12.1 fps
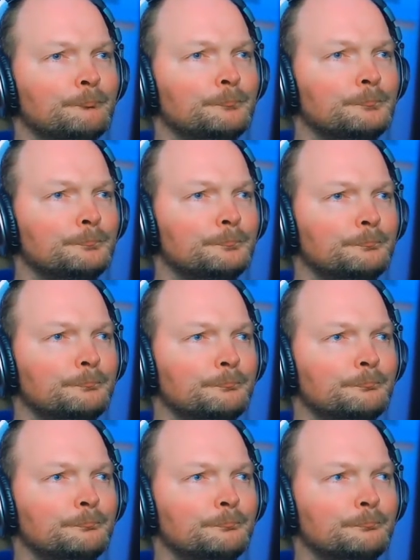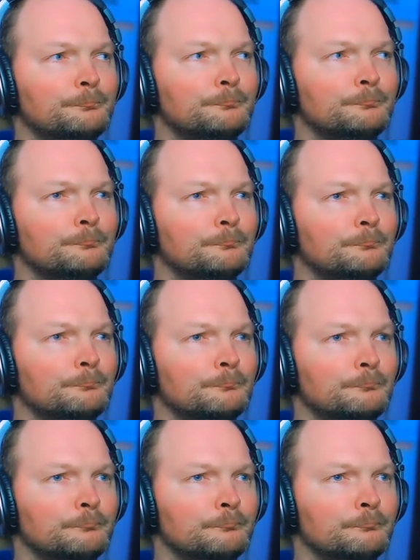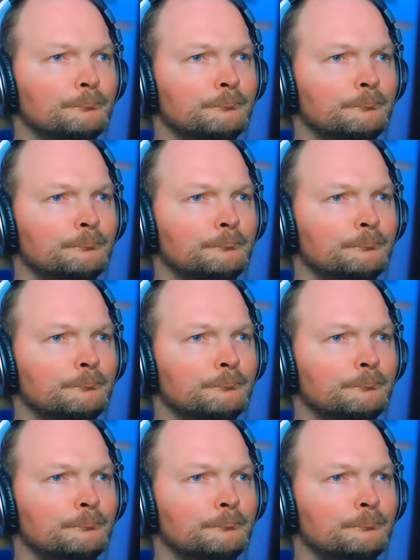No one is speaking in this clip.